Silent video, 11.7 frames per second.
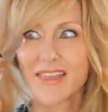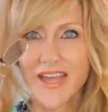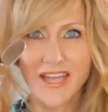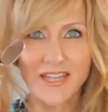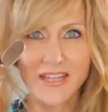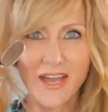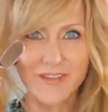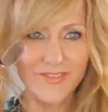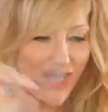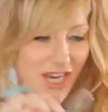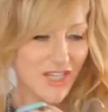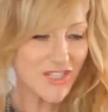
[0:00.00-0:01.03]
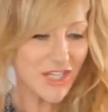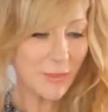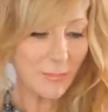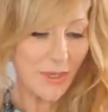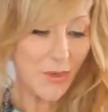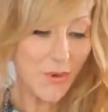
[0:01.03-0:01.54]
They are life-changing
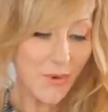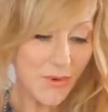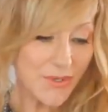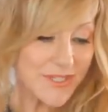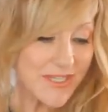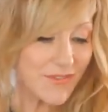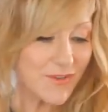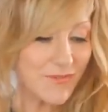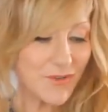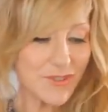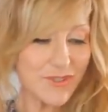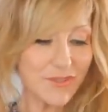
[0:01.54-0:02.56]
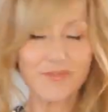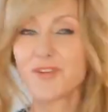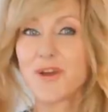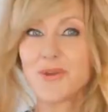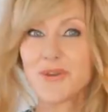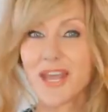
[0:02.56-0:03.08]
because if you've got your
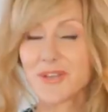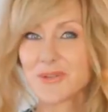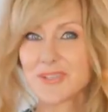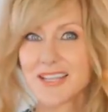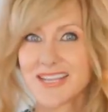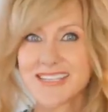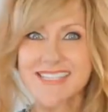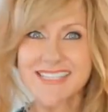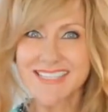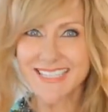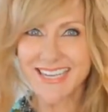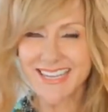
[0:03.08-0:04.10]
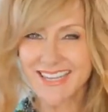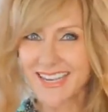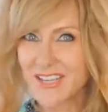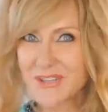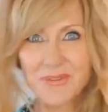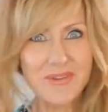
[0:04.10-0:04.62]
phone and your glasses
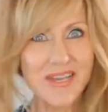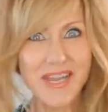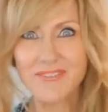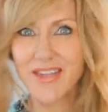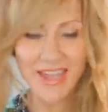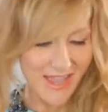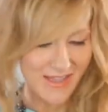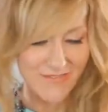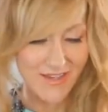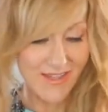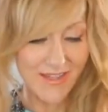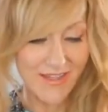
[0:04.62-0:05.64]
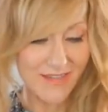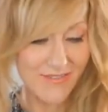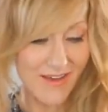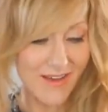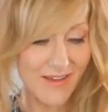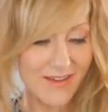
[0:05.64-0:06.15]
together, you never, ever,
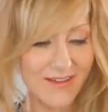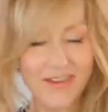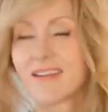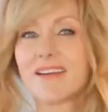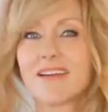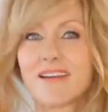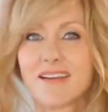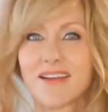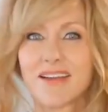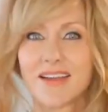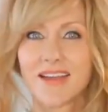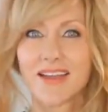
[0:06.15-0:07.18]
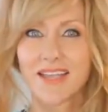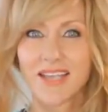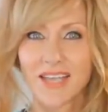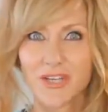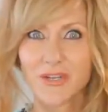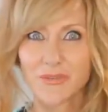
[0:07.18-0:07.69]
ever
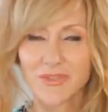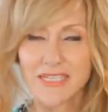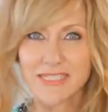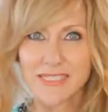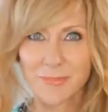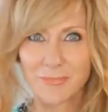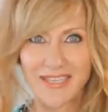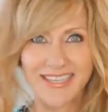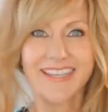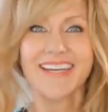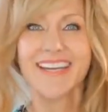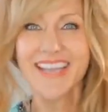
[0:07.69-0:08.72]
cannot read something.